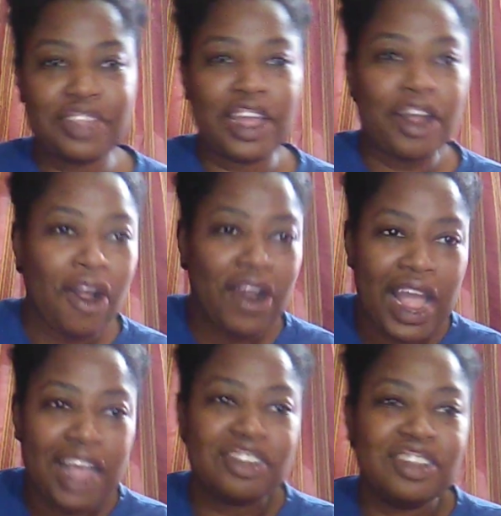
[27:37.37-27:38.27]
There are
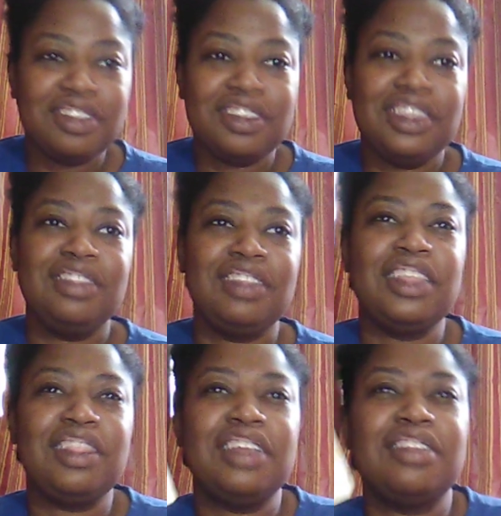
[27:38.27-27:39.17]
action scenes
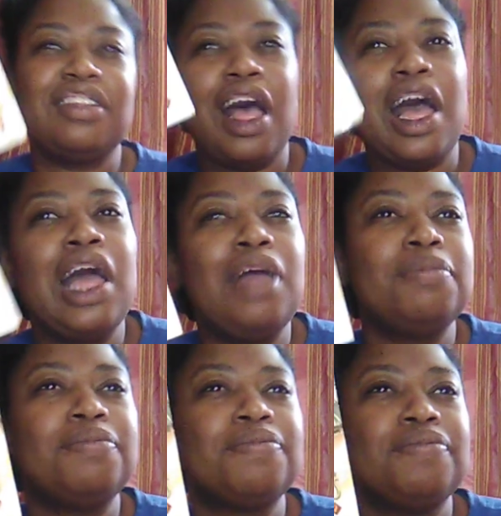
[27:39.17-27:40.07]
in this.
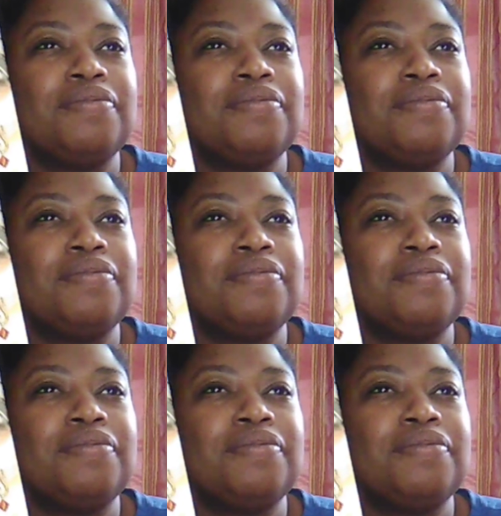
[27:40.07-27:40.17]
I'm